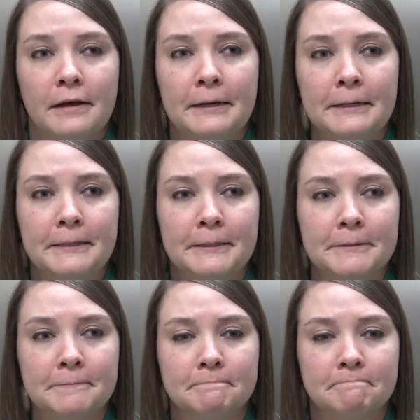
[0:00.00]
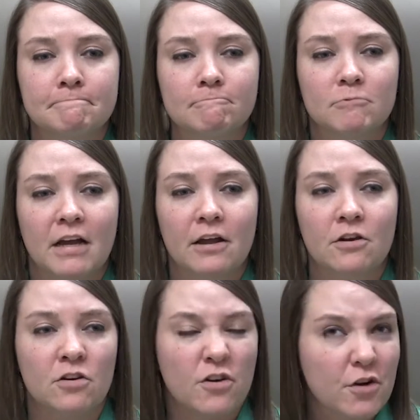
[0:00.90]
I
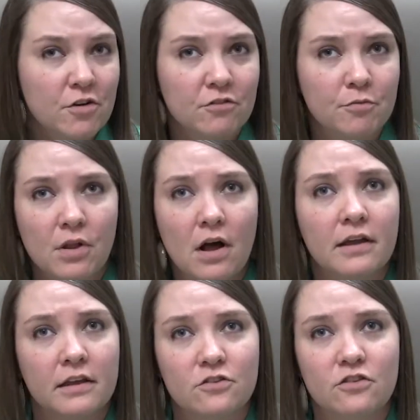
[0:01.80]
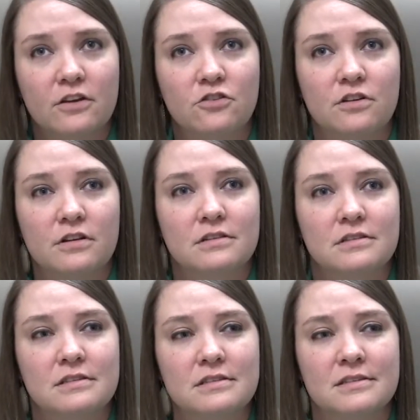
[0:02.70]
had nerve block
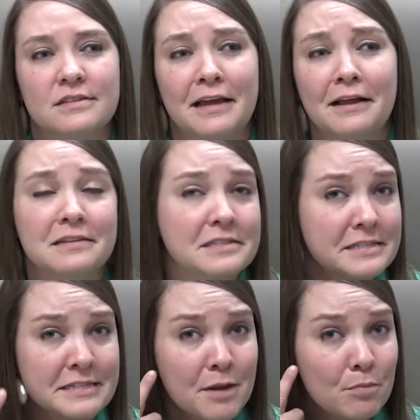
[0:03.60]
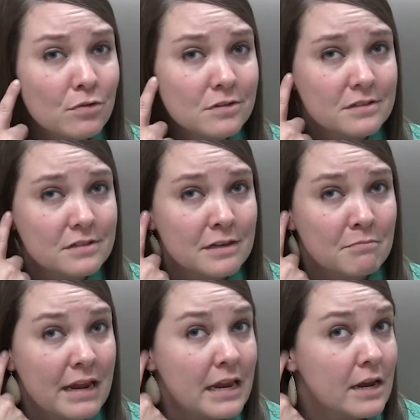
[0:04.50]
injections. I got staples in
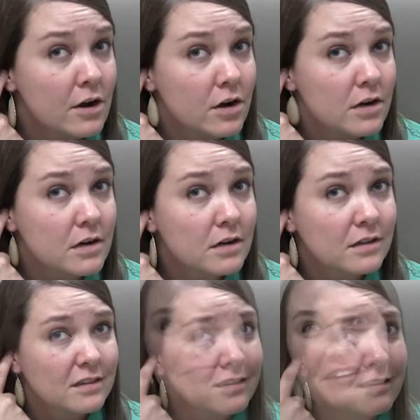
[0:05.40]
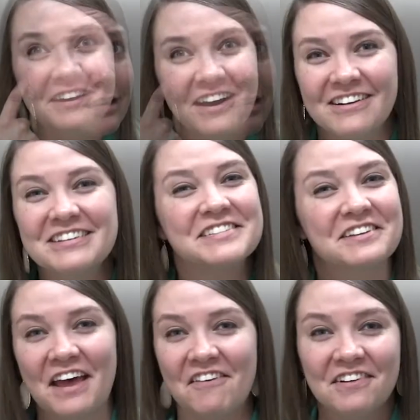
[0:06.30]
my ear. You know, just
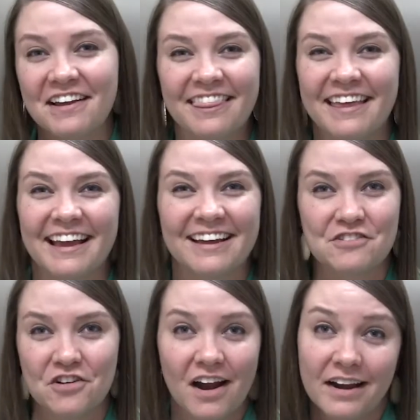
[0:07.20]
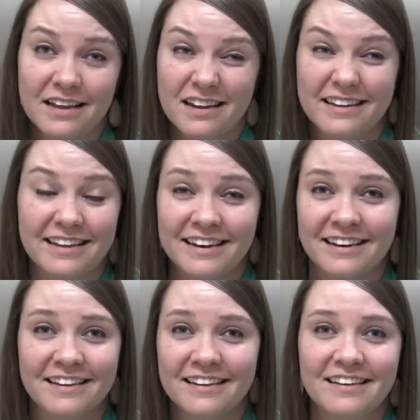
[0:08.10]
everything. I've tried it
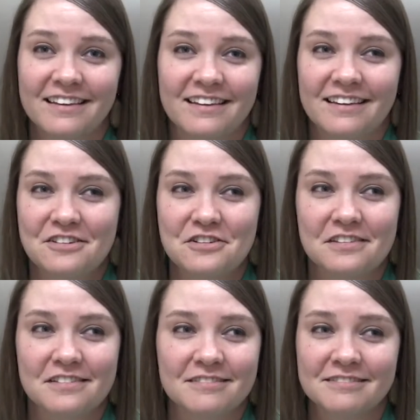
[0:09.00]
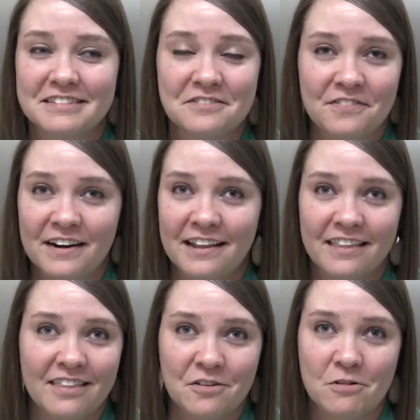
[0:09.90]
and just didn't find
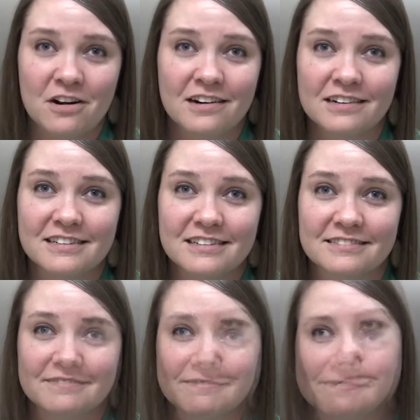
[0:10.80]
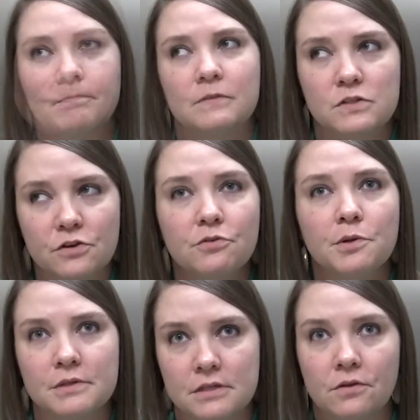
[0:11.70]
anything that worked. The
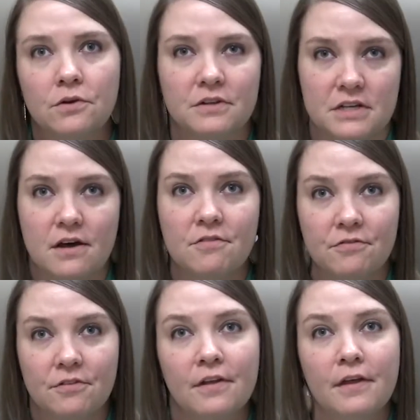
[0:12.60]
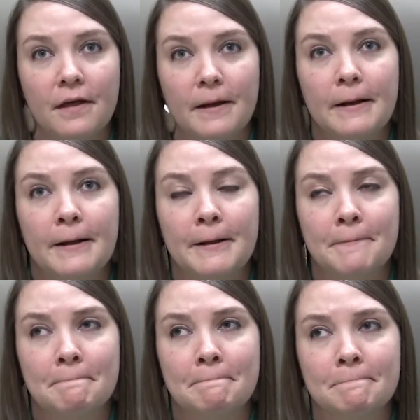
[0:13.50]
surgery was a little tough.
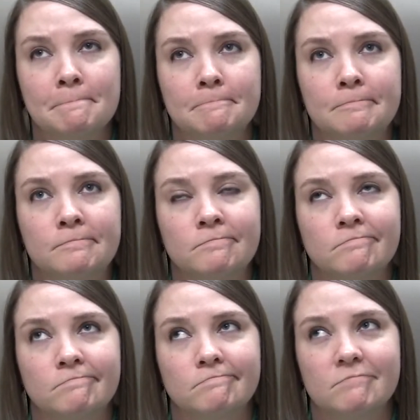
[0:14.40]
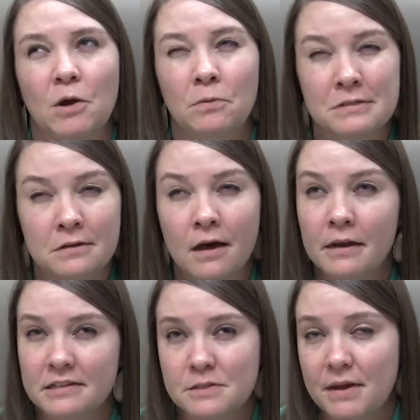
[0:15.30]
I was
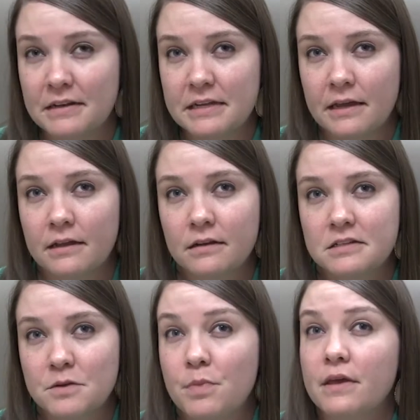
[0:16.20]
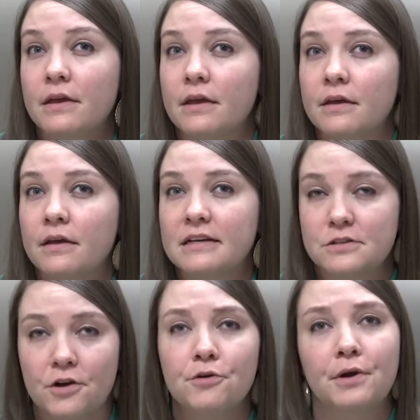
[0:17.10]
not expecting it to be
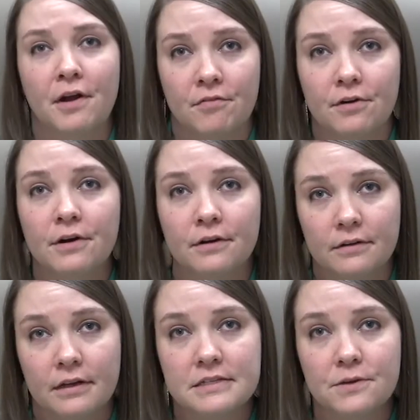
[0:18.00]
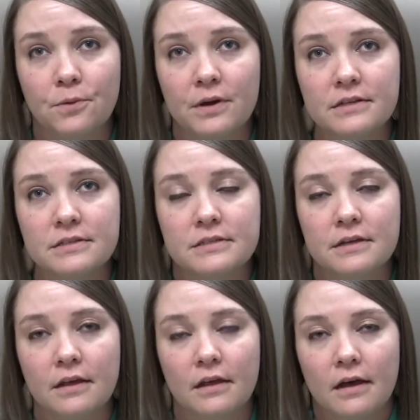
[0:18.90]
as hard to recover as it was.
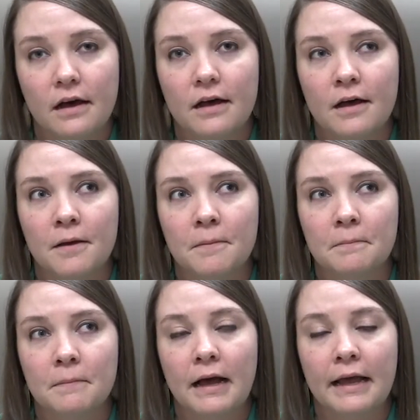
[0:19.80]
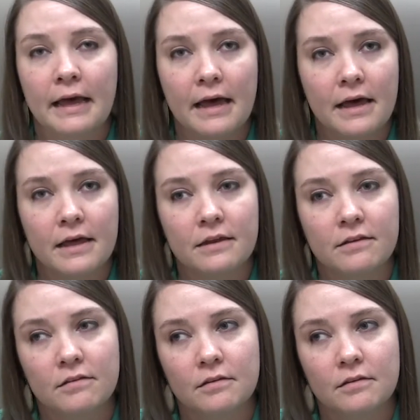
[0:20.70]
I had